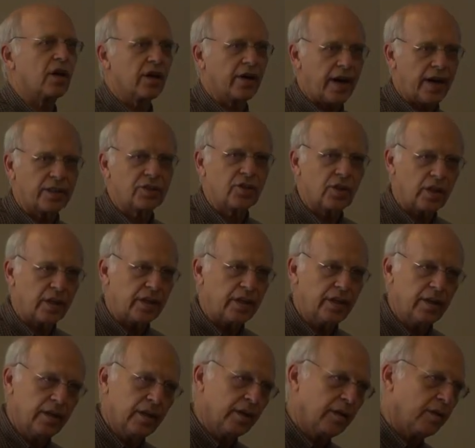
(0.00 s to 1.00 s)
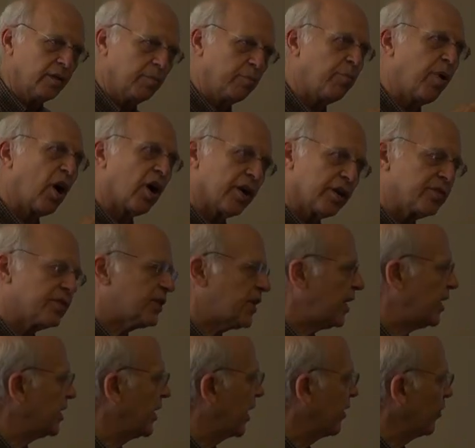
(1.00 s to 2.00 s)
are actually part of
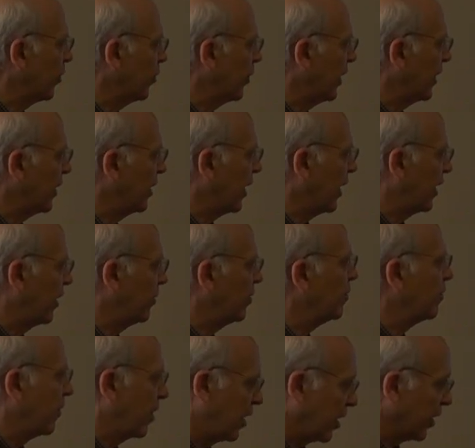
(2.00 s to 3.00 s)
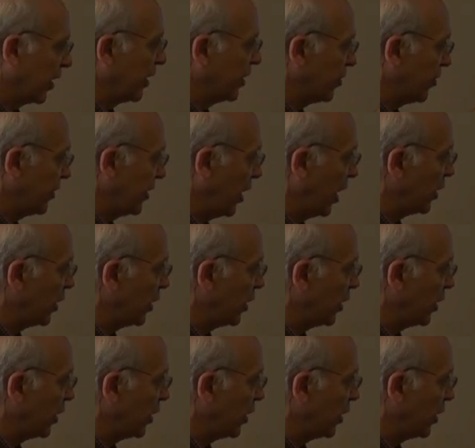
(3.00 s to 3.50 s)
state government and are under the